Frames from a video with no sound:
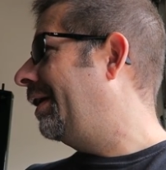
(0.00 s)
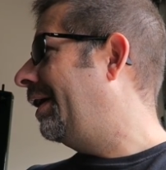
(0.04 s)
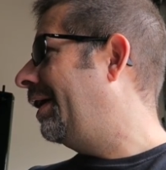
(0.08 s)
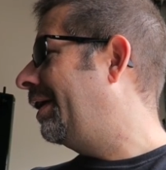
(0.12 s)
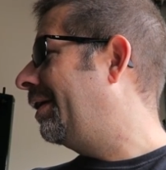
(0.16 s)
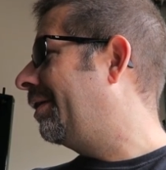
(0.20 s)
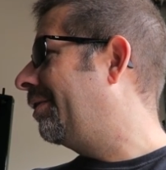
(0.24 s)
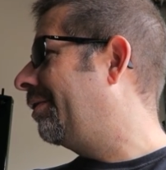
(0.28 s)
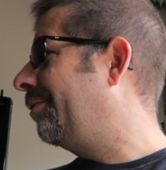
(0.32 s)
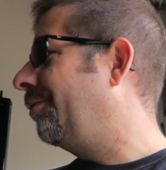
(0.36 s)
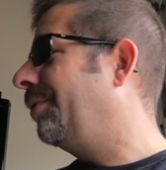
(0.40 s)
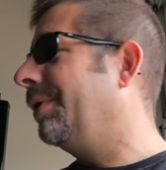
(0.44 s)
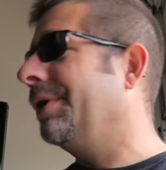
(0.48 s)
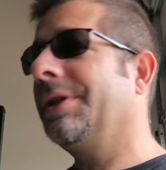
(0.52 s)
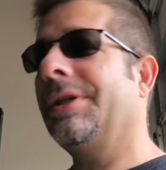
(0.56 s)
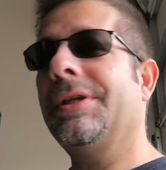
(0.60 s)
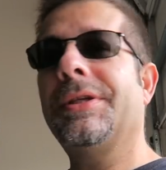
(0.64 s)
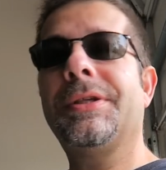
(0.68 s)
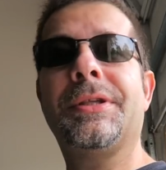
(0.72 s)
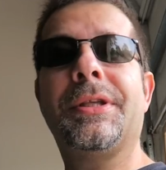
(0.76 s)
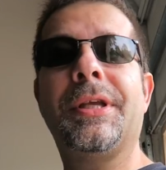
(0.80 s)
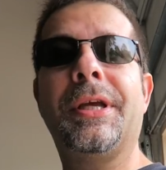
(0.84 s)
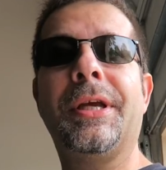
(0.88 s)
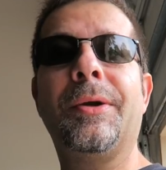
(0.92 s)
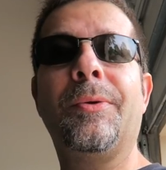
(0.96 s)
I don't know what
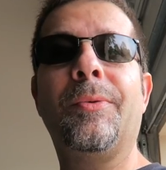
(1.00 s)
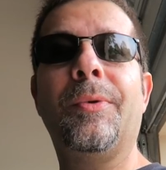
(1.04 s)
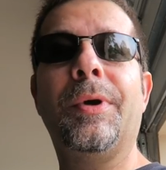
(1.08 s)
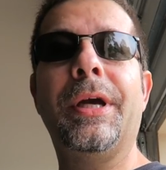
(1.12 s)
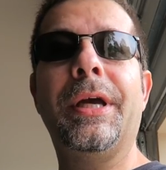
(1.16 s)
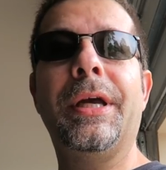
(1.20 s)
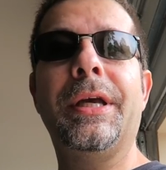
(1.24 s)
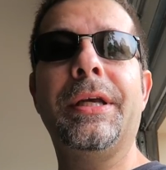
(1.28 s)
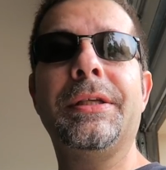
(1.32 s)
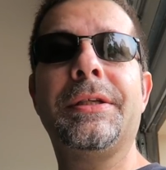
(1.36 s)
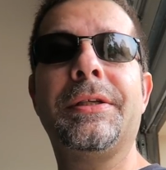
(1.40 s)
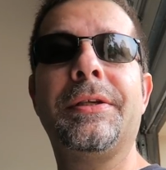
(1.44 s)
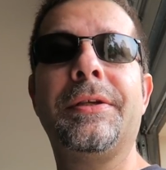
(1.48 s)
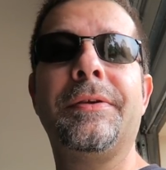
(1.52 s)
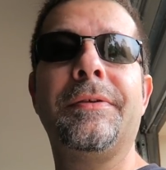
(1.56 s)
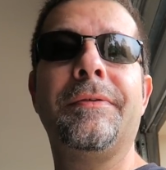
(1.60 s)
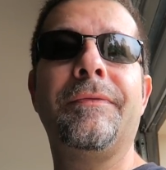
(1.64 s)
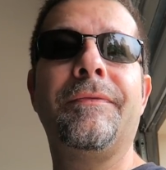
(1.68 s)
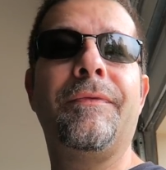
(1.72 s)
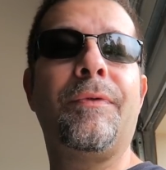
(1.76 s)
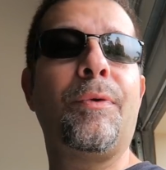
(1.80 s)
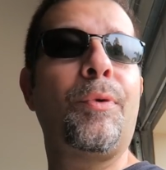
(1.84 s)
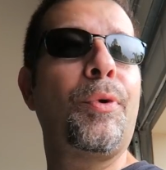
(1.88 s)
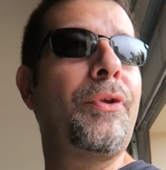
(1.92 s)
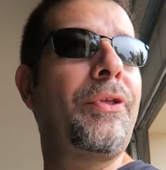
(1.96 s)
this thing weighs,
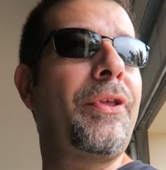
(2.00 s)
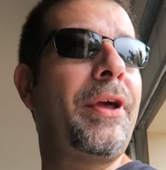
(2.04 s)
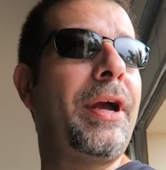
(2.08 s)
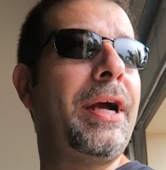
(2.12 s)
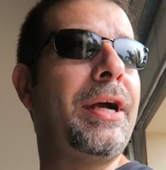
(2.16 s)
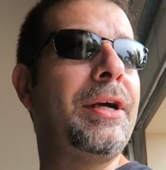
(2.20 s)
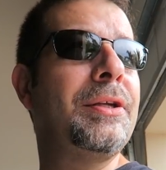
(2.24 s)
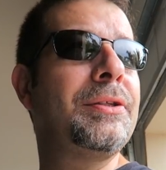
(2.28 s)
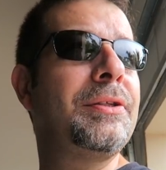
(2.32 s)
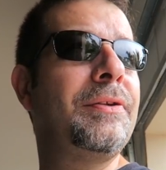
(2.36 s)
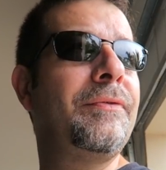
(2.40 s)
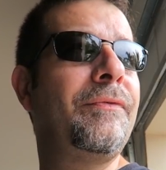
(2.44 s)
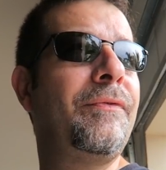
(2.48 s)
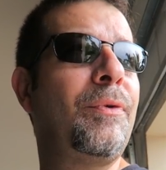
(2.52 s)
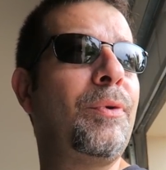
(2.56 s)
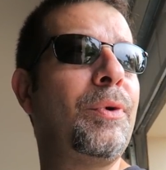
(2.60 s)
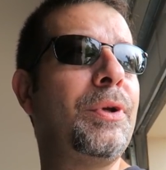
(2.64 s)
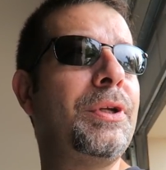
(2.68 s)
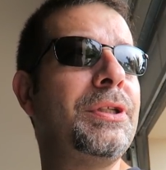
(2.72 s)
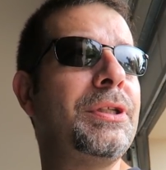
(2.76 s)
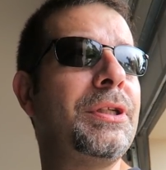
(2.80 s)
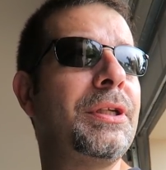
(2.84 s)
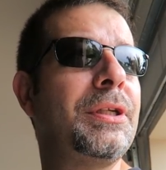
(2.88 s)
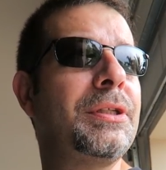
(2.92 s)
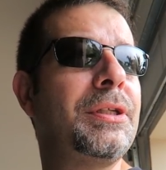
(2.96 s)
4,000,
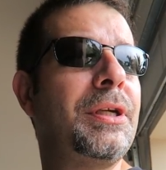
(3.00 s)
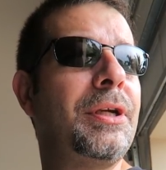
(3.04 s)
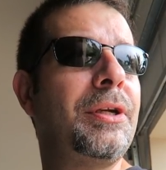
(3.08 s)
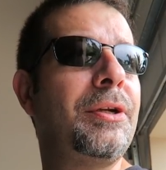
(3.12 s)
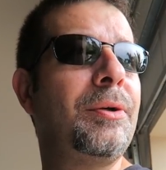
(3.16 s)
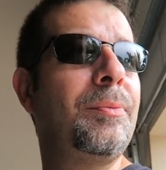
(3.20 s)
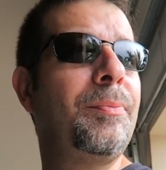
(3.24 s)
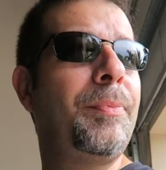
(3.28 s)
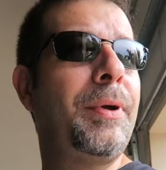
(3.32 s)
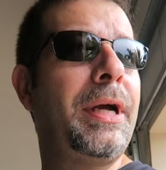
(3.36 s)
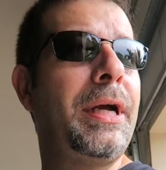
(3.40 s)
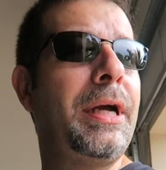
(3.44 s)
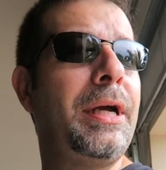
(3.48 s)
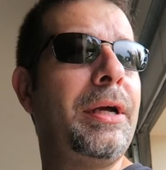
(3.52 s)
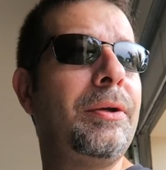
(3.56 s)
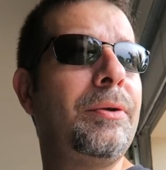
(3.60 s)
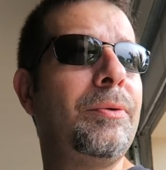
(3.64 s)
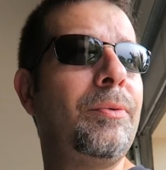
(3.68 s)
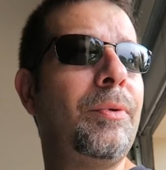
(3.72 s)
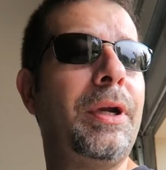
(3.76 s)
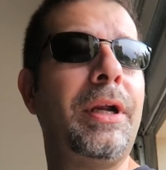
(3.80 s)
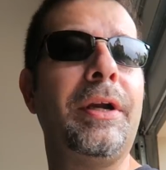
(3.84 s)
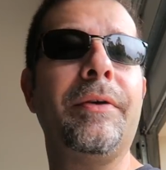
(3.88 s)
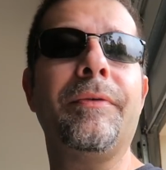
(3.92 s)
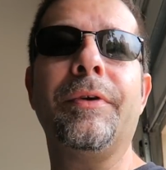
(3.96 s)
4,600
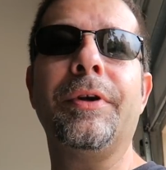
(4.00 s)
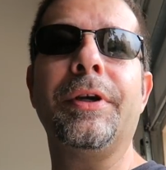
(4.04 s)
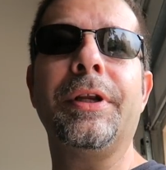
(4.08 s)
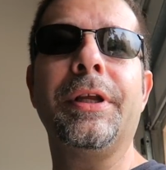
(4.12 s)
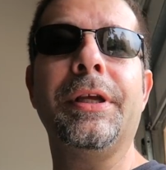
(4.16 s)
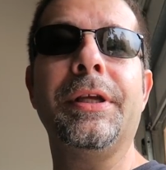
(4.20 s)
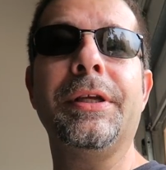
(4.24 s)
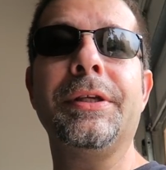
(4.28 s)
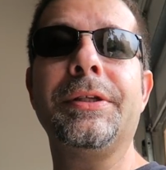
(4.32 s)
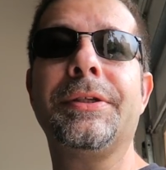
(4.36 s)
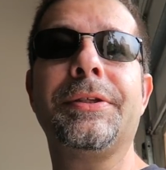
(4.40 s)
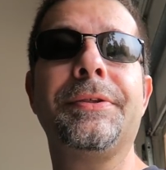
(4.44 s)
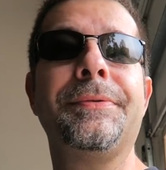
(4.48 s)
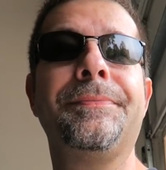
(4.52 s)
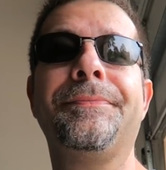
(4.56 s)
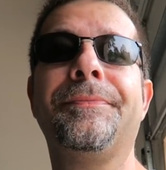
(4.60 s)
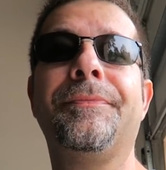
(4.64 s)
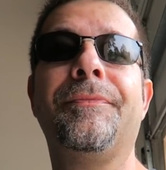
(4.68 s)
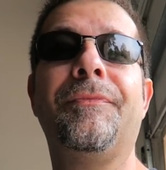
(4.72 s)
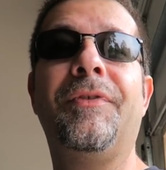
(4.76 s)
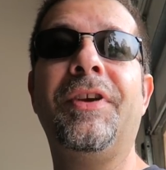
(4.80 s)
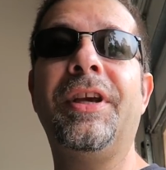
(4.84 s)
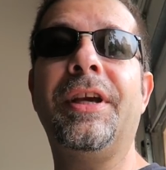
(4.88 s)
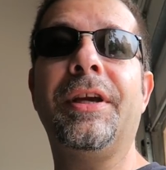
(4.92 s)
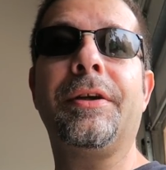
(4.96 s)
pound, whatever it is,
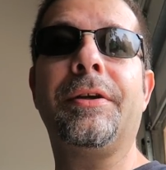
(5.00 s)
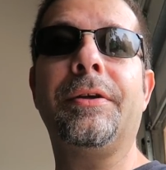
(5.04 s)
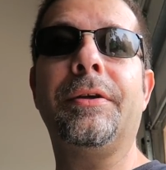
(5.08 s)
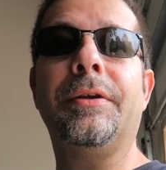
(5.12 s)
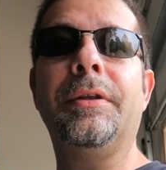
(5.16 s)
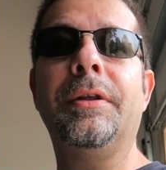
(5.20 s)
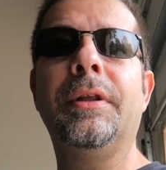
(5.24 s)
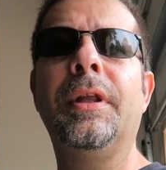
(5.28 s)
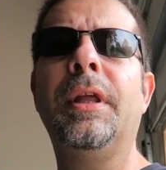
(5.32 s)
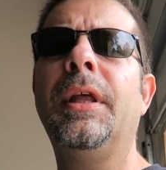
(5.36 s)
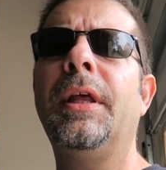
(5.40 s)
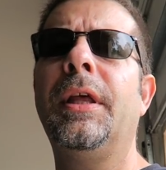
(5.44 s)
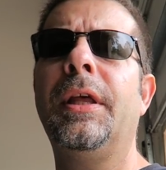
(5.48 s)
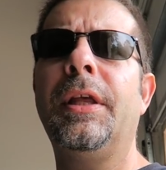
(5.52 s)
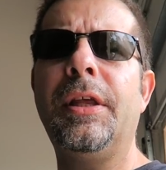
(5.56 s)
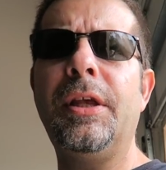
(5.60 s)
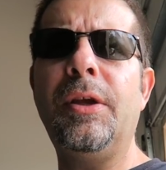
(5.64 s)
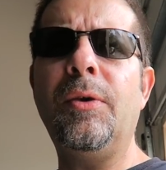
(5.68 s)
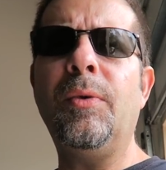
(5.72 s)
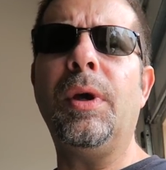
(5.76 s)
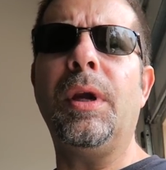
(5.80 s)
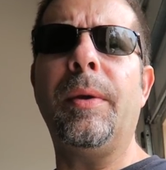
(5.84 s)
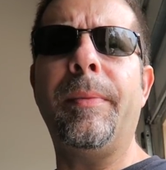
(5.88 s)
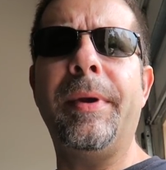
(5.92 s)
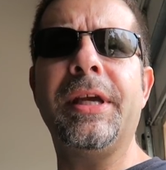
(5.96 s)
vehicle,
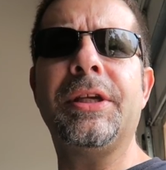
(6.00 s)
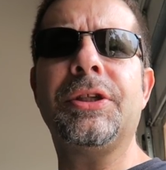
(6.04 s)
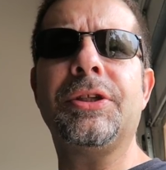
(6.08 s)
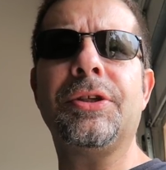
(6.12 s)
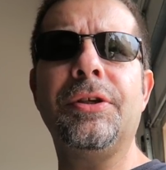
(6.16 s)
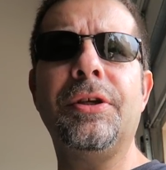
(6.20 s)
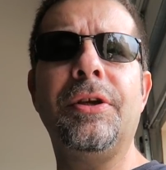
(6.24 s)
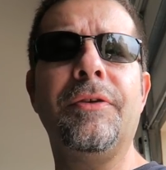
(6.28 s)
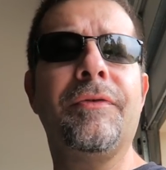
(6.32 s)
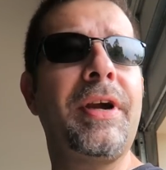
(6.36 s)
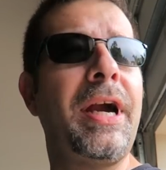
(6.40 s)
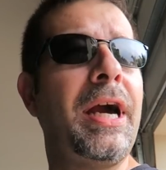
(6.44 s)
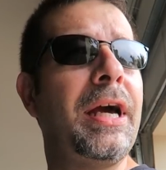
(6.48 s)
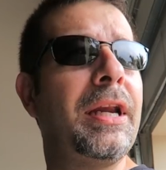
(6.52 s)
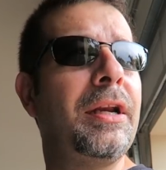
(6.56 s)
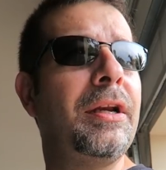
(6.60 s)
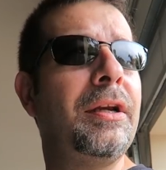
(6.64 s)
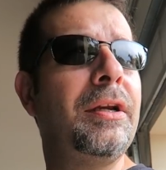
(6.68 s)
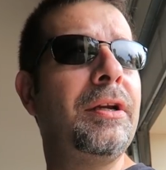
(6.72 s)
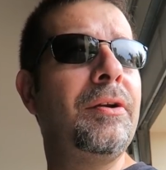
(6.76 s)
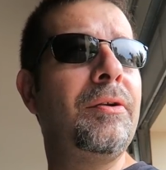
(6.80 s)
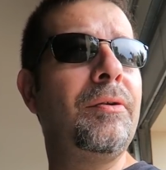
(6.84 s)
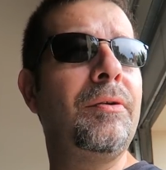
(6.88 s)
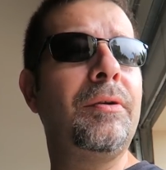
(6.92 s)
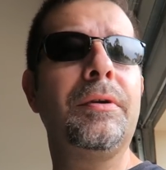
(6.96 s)
you want to make sure you've got
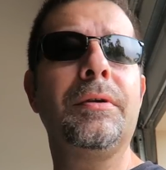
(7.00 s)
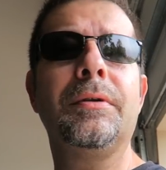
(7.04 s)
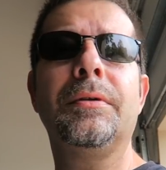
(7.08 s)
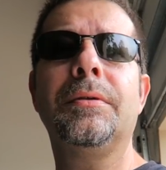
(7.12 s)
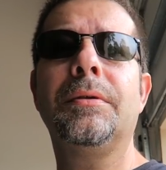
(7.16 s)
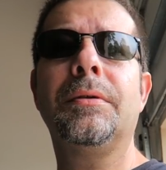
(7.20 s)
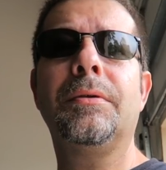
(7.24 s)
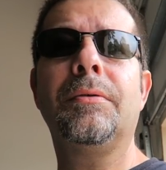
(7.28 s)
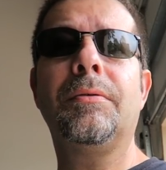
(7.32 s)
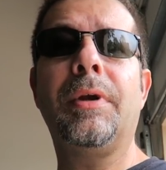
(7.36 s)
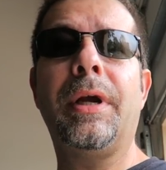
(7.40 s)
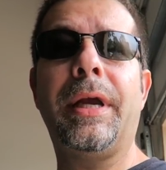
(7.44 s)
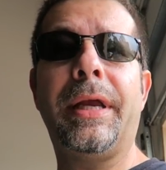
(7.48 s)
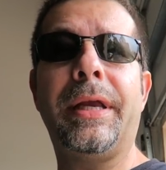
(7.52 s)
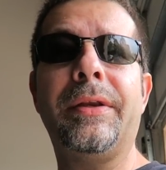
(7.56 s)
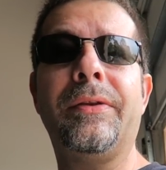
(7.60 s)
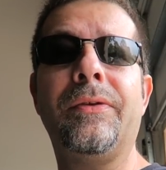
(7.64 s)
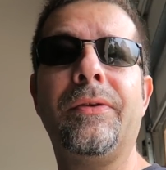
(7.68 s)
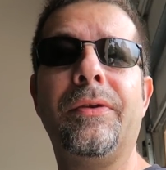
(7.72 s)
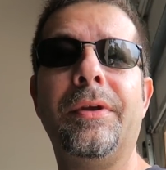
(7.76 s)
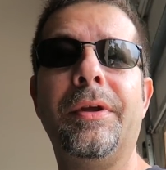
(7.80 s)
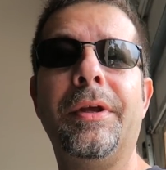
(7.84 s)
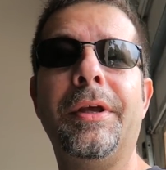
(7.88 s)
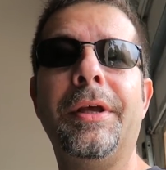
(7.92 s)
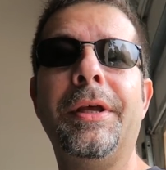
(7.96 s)
it right.